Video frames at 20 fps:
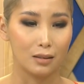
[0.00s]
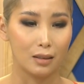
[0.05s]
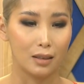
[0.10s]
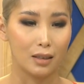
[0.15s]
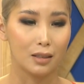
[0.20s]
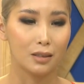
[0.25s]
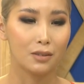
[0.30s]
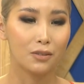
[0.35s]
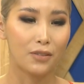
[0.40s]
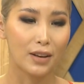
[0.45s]

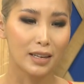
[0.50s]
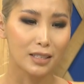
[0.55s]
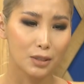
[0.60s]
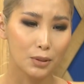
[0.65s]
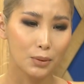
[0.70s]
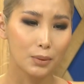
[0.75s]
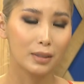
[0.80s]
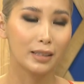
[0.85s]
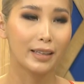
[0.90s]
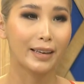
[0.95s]
in a
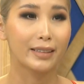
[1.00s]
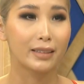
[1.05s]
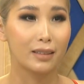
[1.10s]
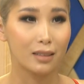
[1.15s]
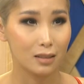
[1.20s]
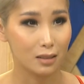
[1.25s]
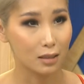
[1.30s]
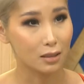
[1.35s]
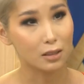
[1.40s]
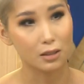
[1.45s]
festival like
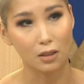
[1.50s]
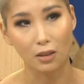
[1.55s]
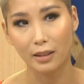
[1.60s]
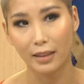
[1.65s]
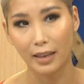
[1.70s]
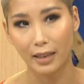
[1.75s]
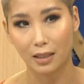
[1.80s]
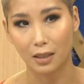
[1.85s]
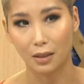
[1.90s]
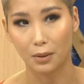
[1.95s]
this, it's not
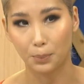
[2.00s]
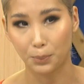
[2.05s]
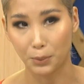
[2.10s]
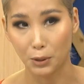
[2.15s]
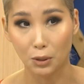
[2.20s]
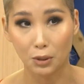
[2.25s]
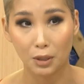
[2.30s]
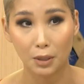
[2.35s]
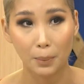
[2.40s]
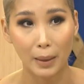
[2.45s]
like a
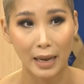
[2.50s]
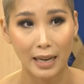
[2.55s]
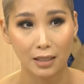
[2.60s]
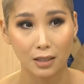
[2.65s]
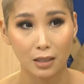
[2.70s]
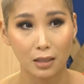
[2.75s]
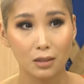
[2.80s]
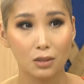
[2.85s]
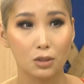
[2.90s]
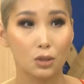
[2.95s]
beauty
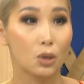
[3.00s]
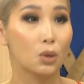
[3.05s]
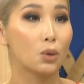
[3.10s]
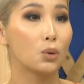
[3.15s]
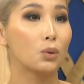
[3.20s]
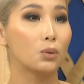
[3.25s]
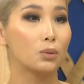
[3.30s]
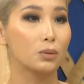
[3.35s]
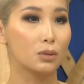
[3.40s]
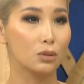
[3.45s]
pageant,
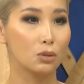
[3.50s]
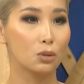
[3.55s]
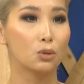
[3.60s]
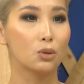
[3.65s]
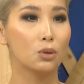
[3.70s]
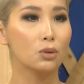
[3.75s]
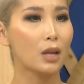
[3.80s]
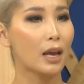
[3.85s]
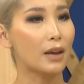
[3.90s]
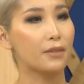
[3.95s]
so you
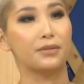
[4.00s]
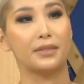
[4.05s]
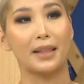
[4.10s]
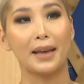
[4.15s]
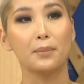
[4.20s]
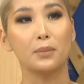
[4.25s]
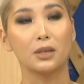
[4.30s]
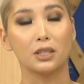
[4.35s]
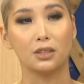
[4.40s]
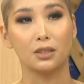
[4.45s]
don't have
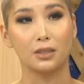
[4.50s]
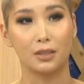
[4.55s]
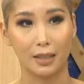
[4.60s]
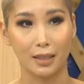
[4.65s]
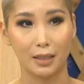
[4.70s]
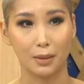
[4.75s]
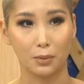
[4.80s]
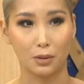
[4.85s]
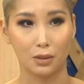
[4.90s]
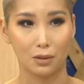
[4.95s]
that much
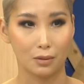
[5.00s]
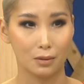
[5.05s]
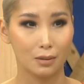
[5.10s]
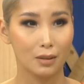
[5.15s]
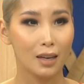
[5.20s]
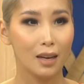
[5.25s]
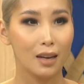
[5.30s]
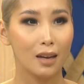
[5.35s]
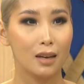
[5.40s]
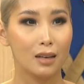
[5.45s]
time, you know.
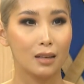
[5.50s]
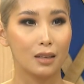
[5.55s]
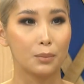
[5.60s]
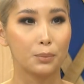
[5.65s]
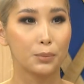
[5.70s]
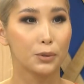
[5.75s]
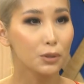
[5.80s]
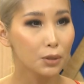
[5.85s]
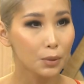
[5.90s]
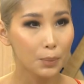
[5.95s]
In
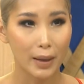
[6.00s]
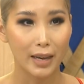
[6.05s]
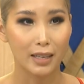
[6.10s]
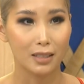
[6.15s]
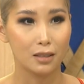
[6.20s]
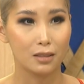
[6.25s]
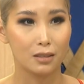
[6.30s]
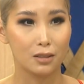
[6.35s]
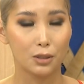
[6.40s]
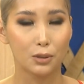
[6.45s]
beauty
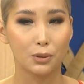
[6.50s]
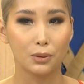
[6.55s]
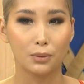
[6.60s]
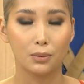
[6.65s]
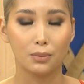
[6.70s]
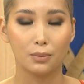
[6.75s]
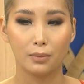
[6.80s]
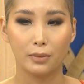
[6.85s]
pageants, you're